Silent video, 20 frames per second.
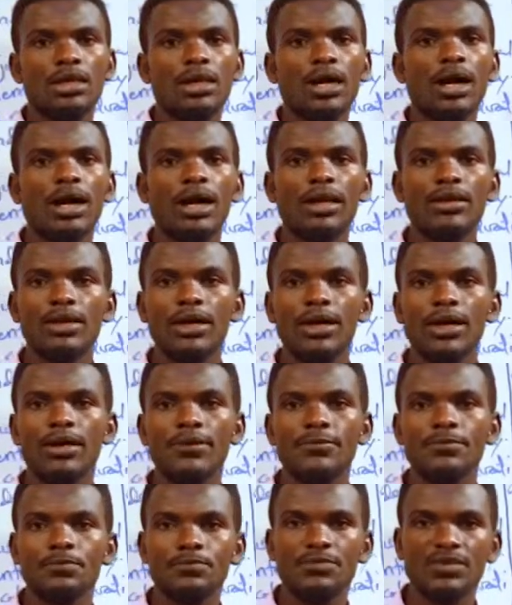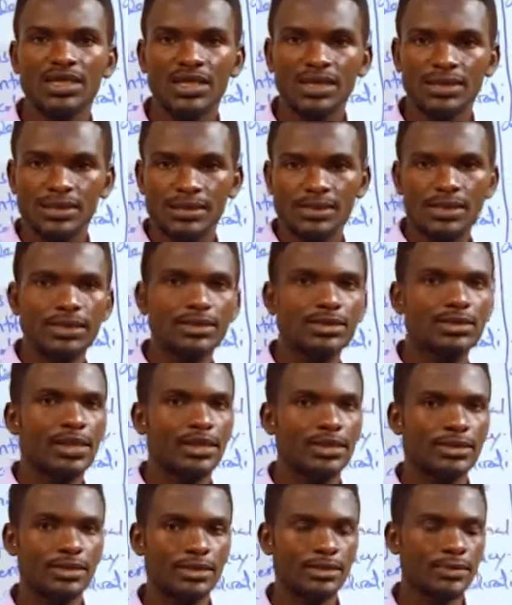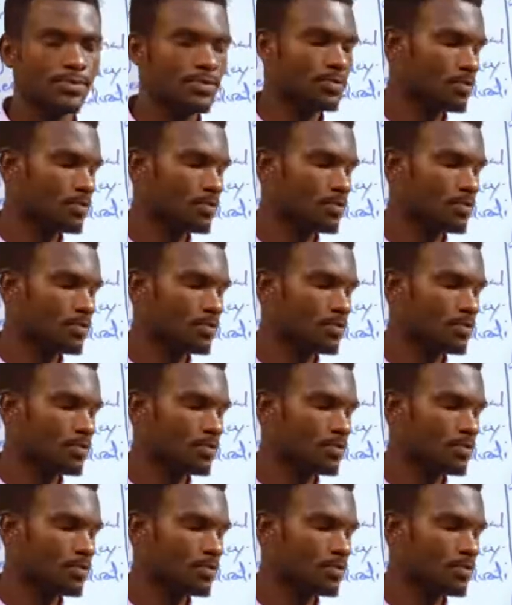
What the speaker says: other health centers.